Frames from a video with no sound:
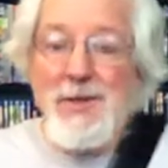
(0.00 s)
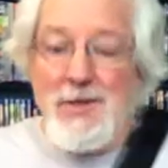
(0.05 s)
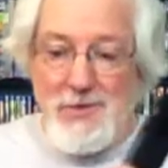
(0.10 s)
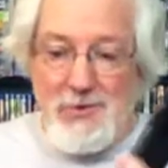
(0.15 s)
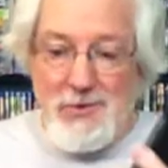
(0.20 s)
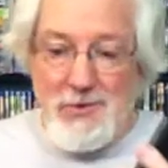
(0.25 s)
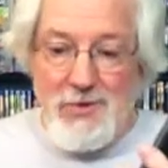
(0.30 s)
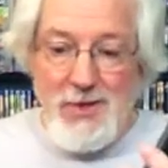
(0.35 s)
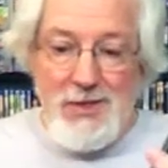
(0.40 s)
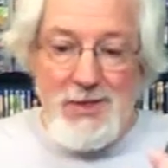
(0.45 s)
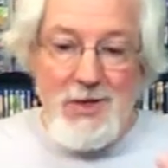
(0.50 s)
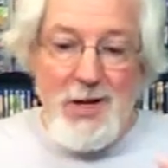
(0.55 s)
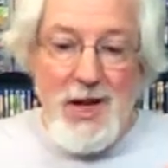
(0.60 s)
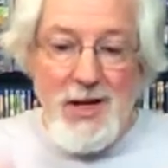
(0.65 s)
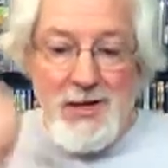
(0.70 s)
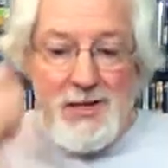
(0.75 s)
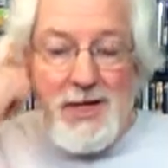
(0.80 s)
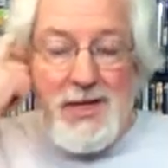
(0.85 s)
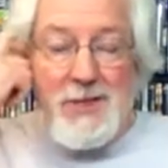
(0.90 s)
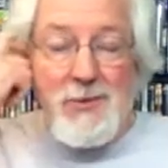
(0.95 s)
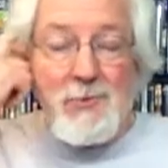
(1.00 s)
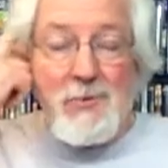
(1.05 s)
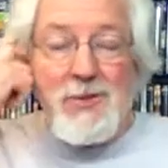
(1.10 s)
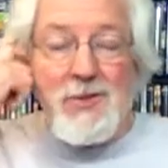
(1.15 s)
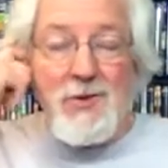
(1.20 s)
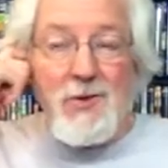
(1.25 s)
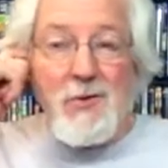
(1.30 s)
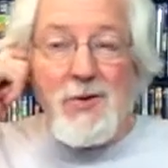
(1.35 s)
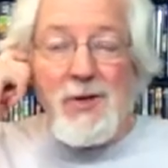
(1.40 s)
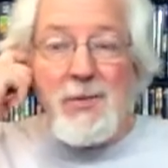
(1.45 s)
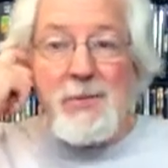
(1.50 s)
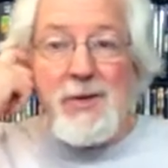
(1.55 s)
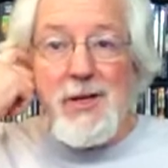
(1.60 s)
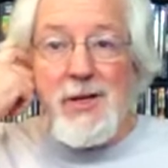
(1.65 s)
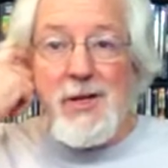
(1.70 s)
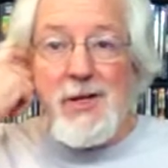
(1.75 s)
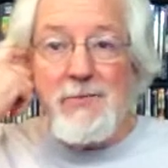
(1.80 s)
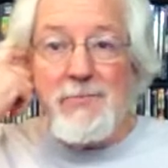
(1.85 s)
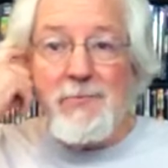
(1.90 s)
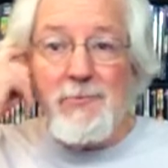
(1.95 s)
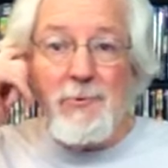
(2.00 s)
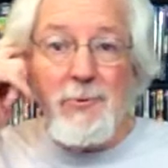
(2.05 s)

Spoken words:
so this contest was going to be